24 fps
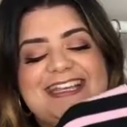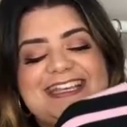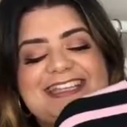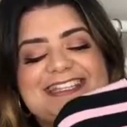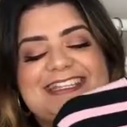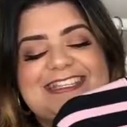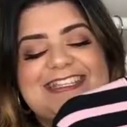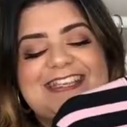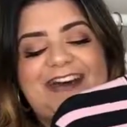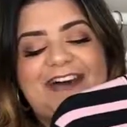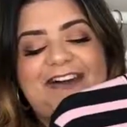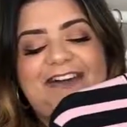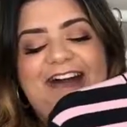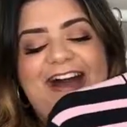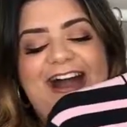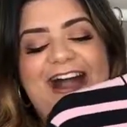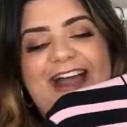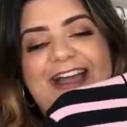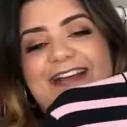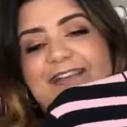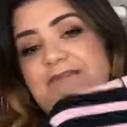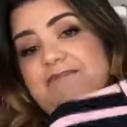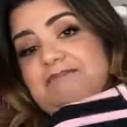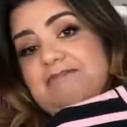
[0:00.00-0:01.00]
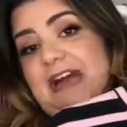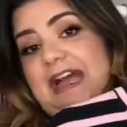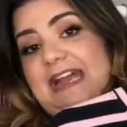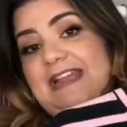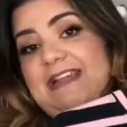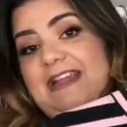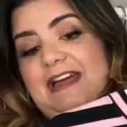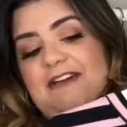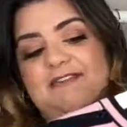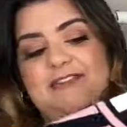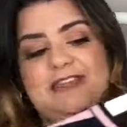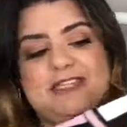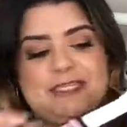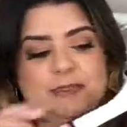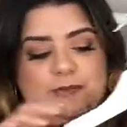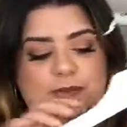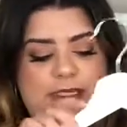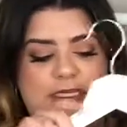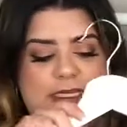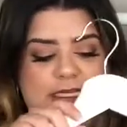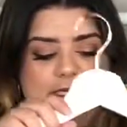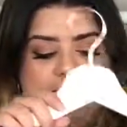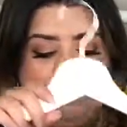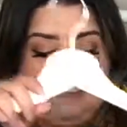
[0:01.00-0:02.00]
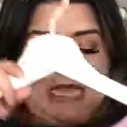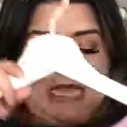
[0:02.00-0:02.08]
So I love this piece.